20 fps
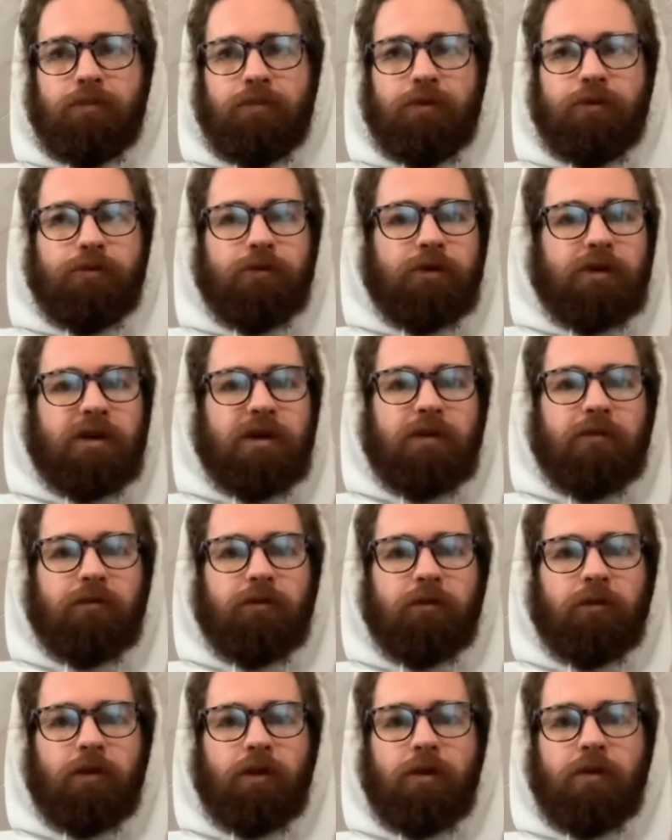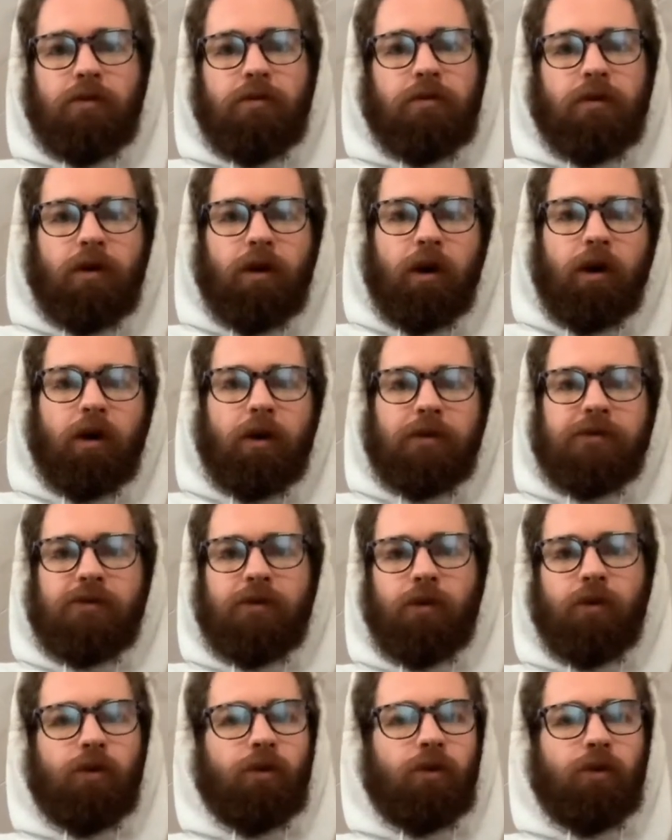pretty low cost,
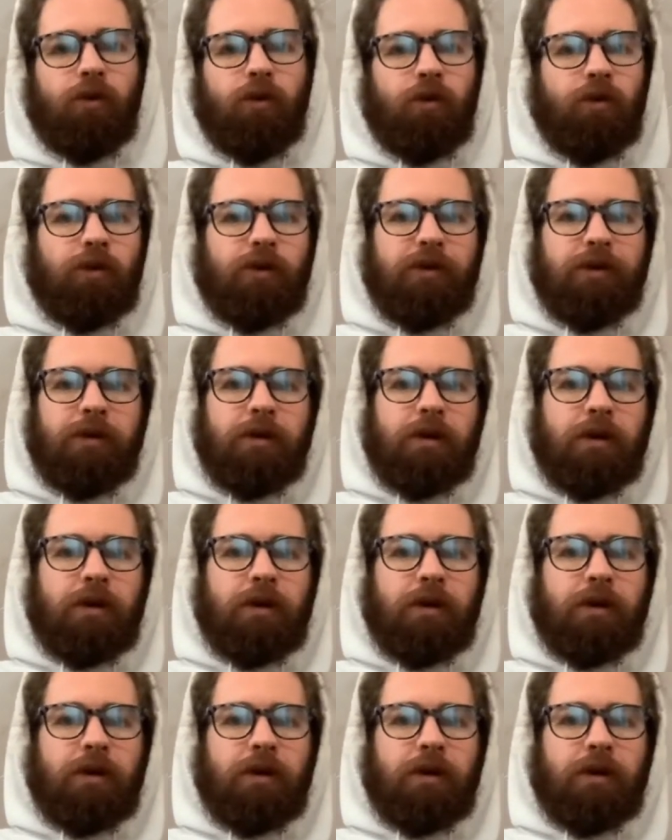old,